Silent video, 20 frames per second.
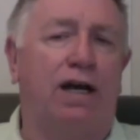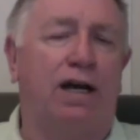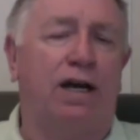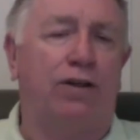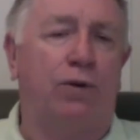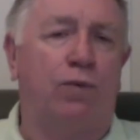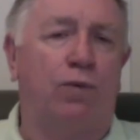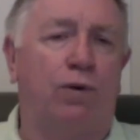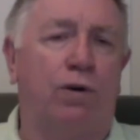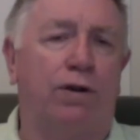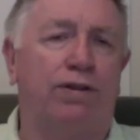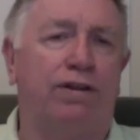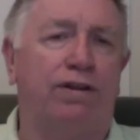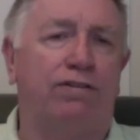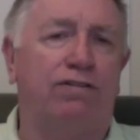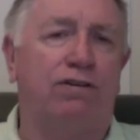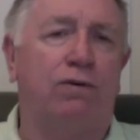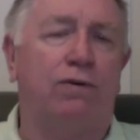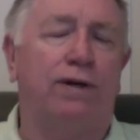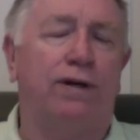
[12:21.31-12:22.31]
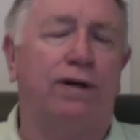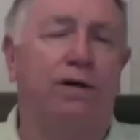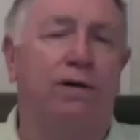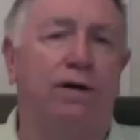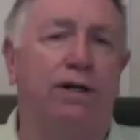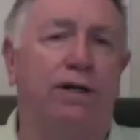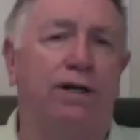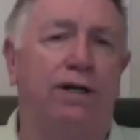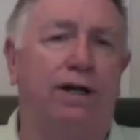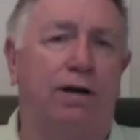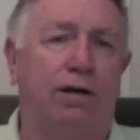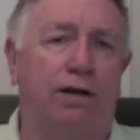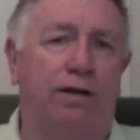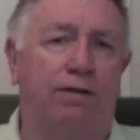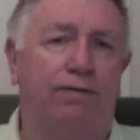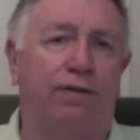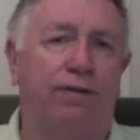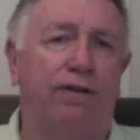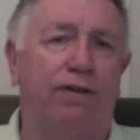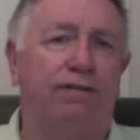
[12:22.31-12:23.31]
the work that's going on in
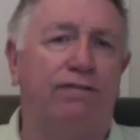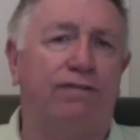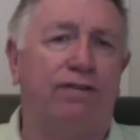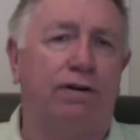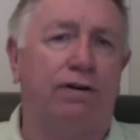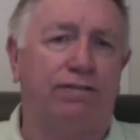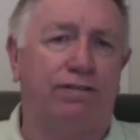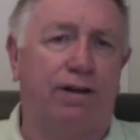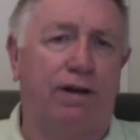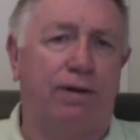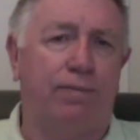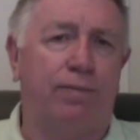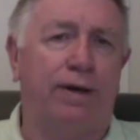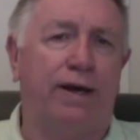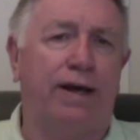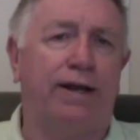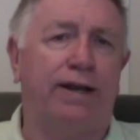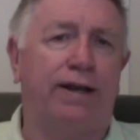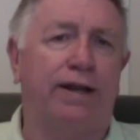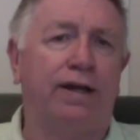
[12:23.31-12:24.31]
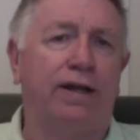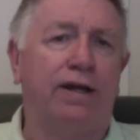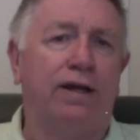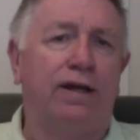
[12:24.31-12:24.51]
Ireland from the folks I met